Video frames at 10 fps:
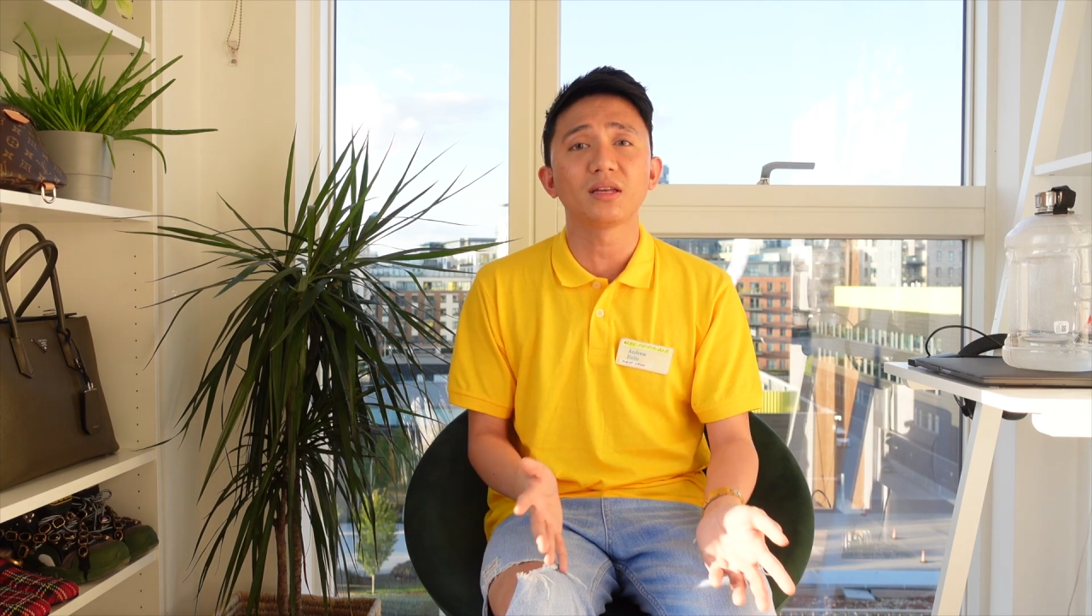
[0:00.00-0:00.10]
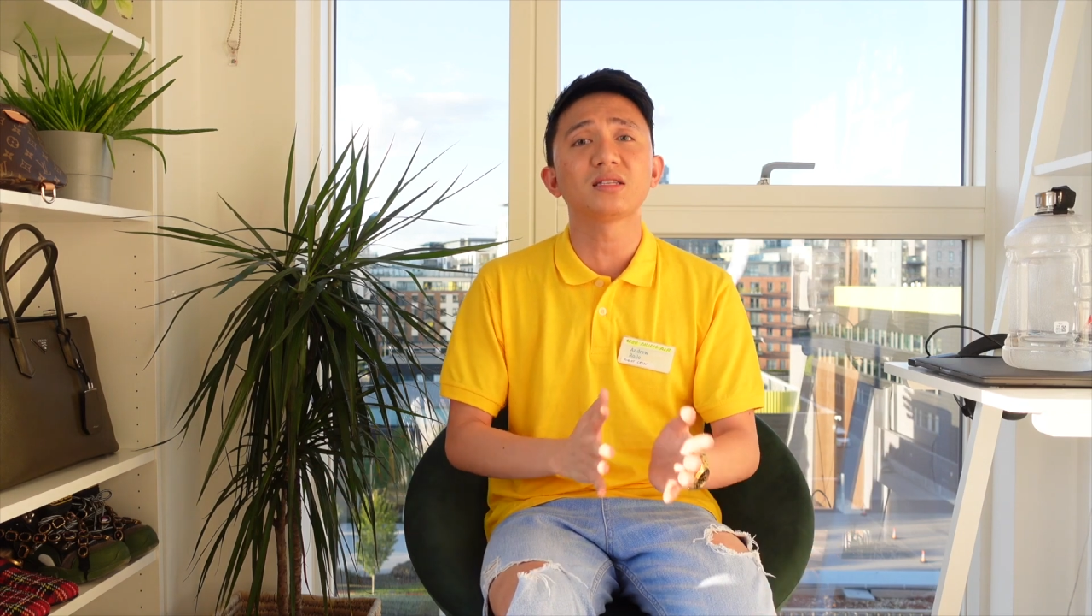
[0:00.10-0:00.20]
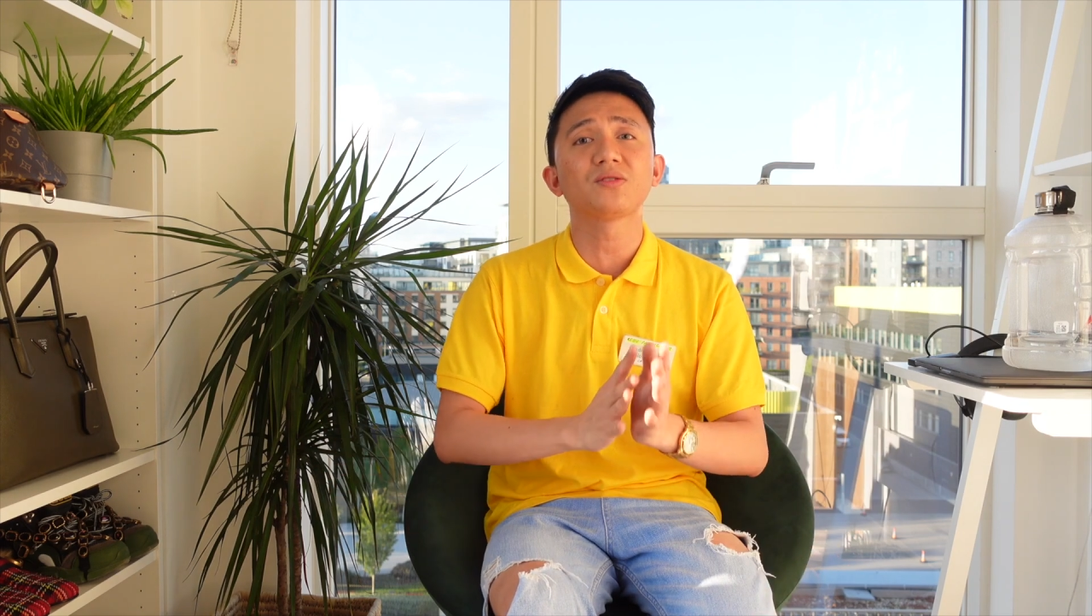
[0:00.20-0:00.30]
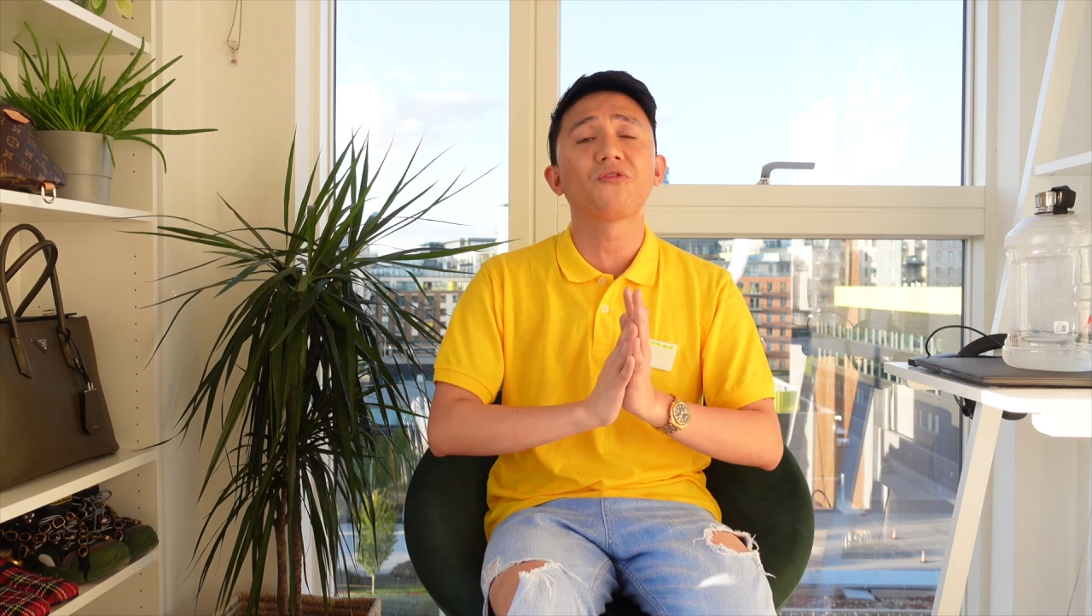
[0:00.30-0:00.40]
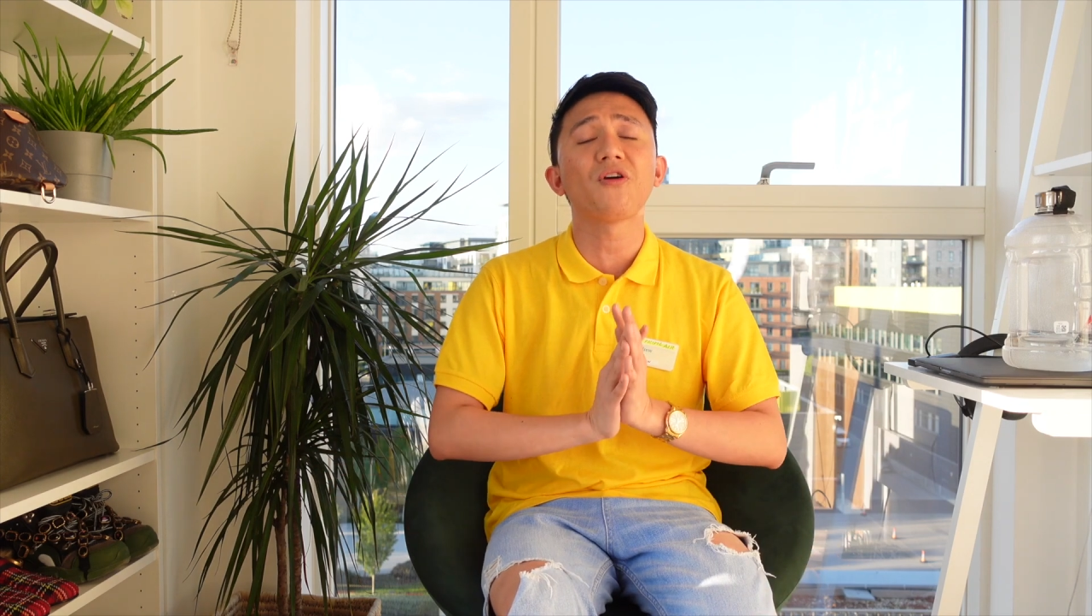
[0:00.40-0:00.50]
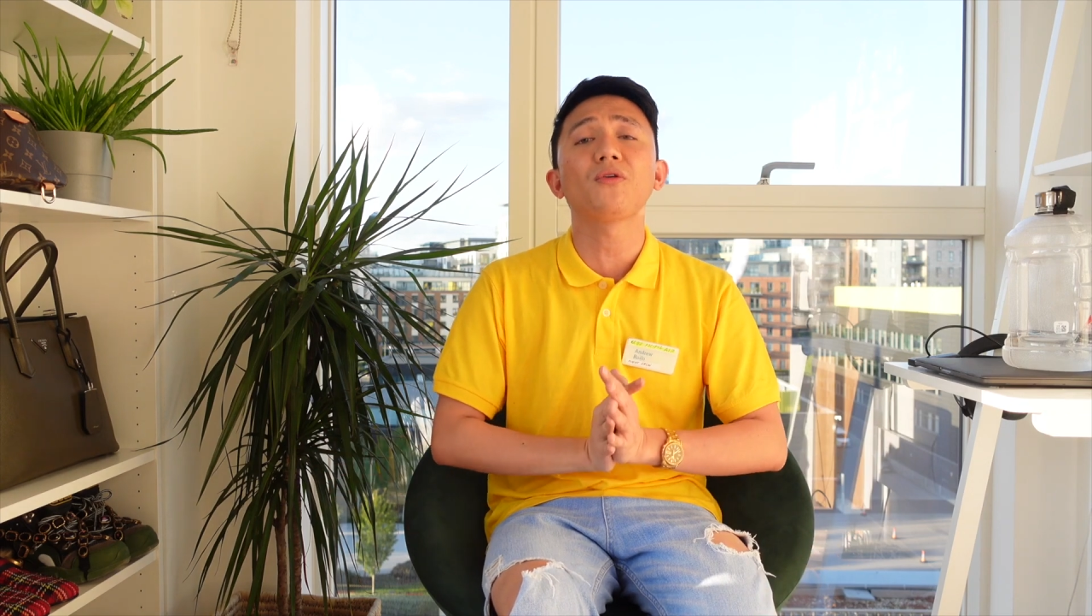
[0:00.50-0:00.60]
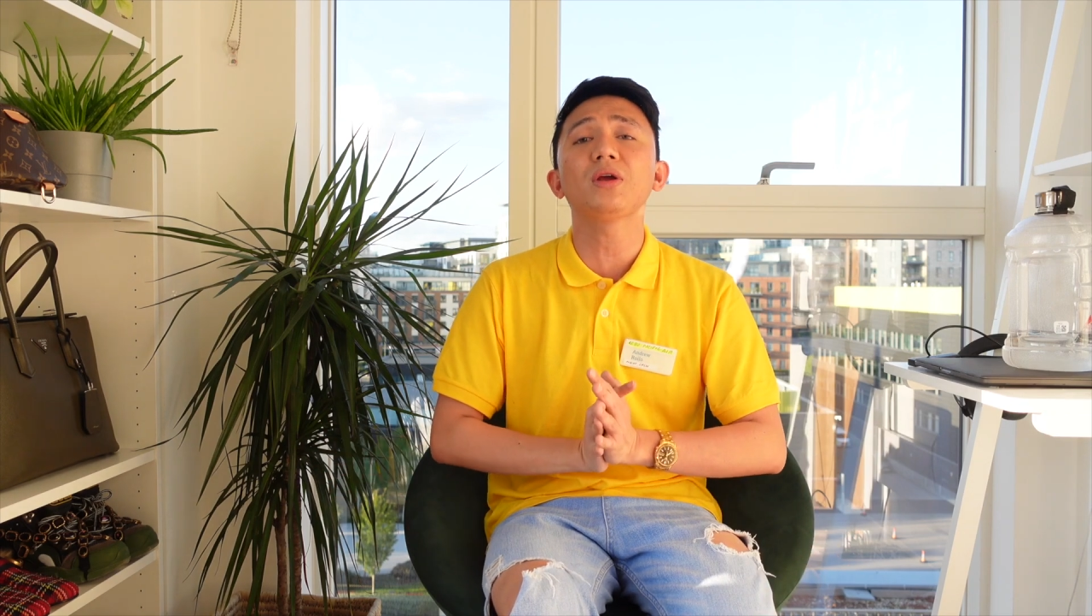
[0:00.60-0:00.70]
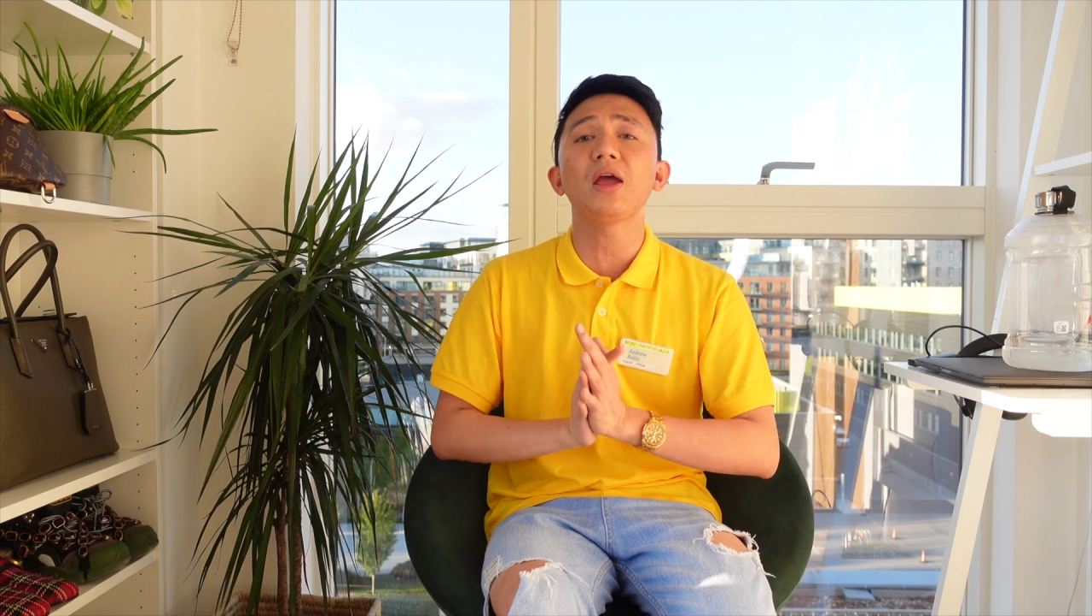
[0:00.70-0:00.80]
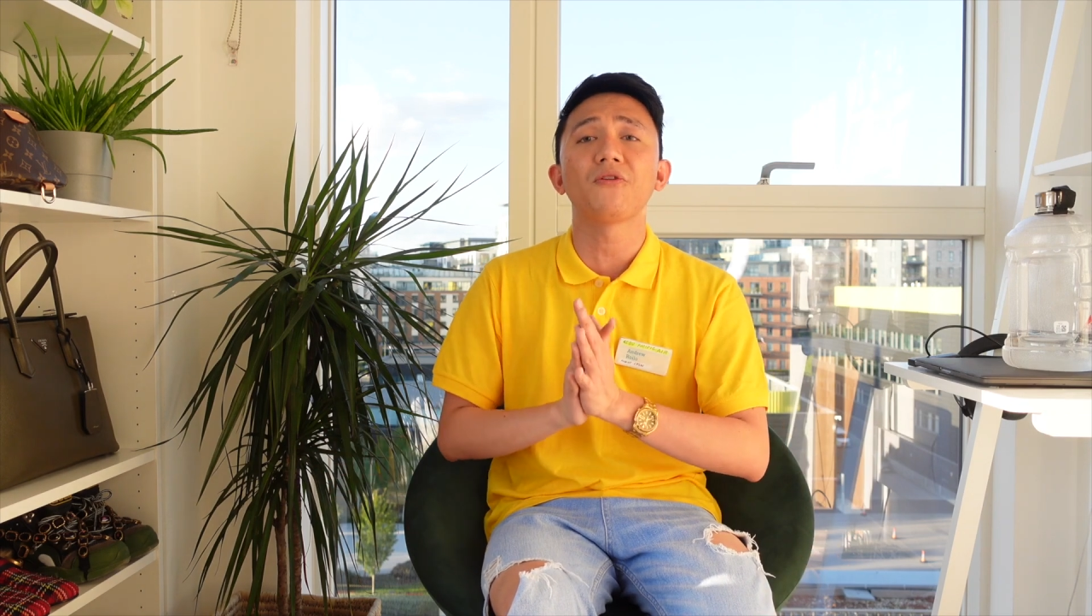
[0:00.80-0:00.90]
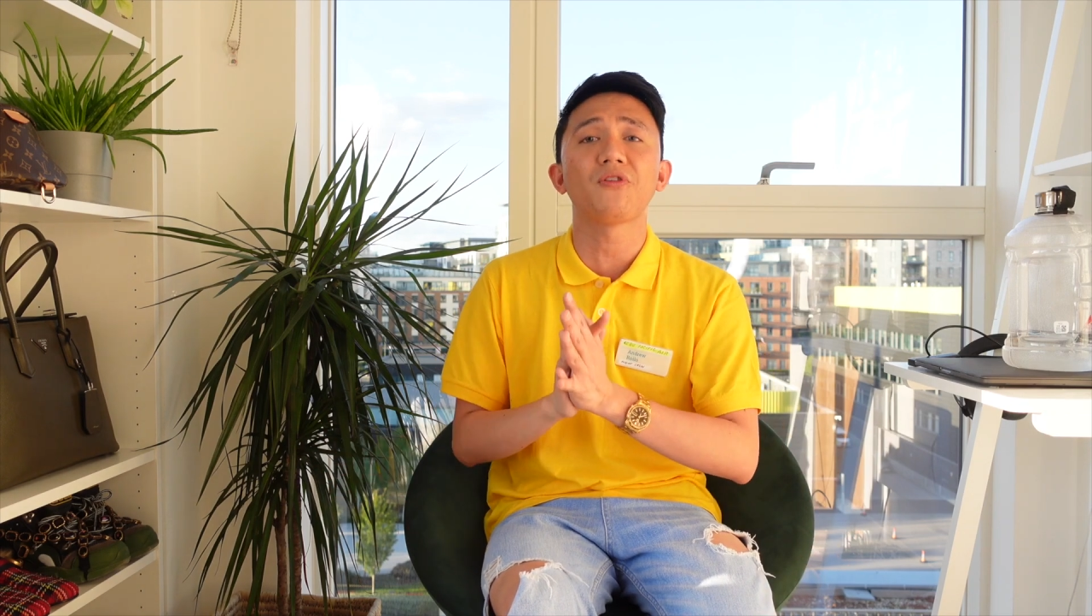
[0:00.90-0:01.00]
It's
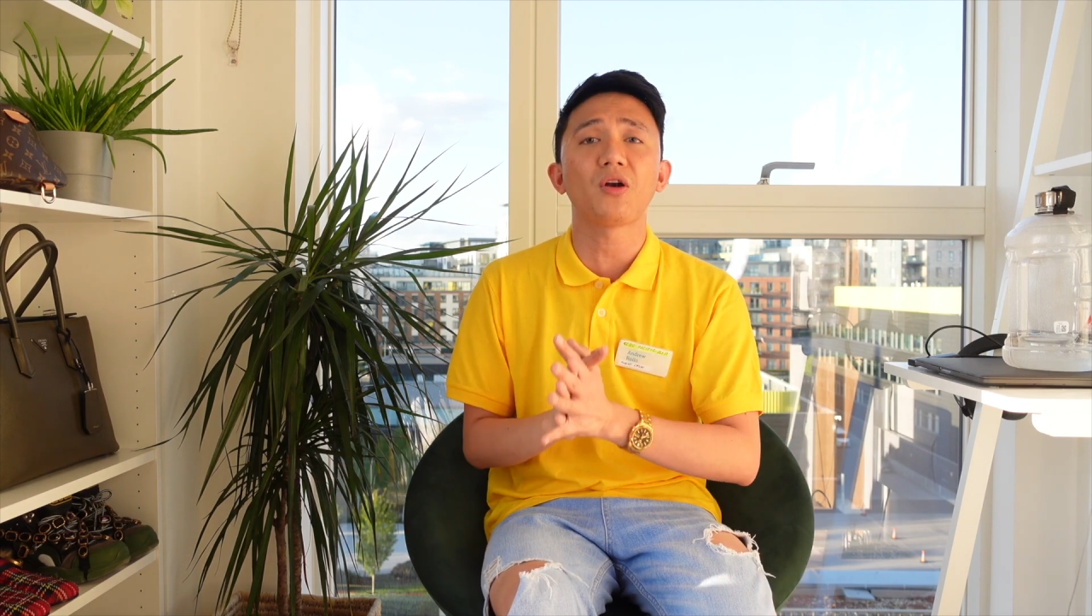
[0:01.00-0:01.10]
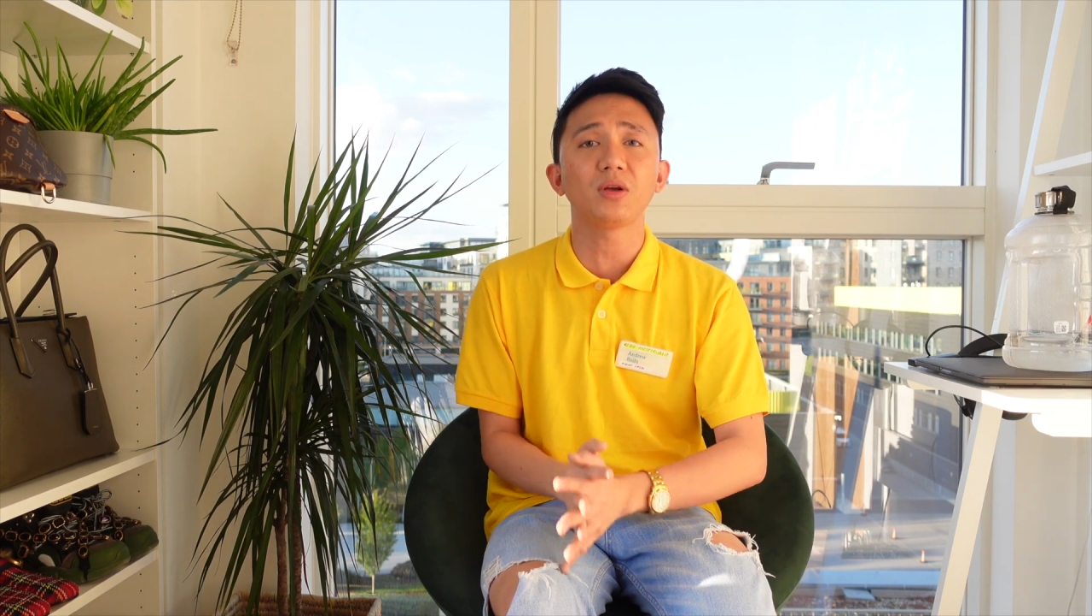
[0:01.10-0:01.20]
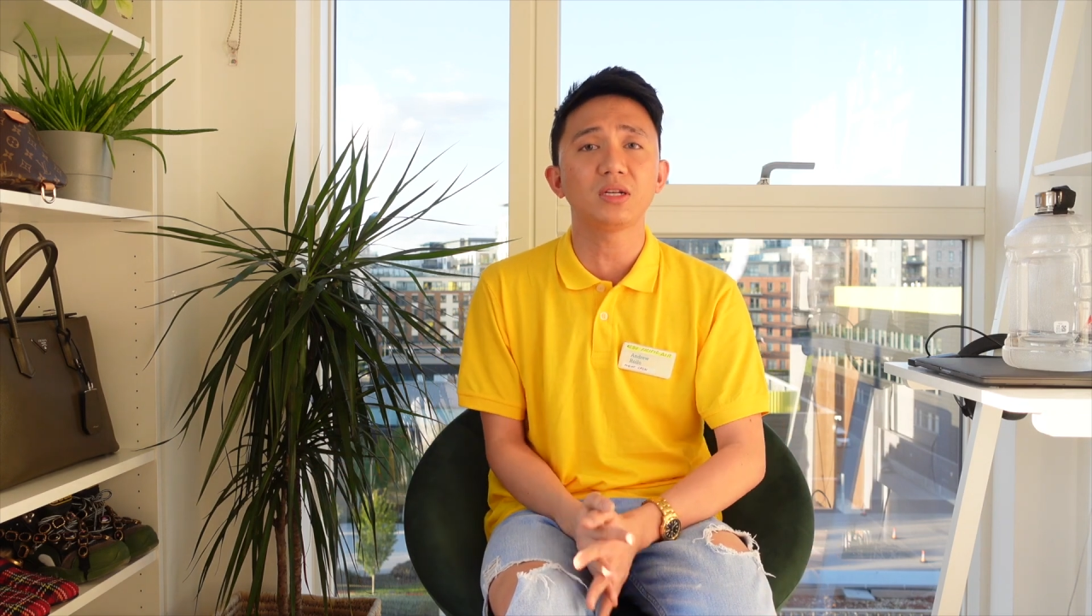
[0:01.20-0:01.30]
very, very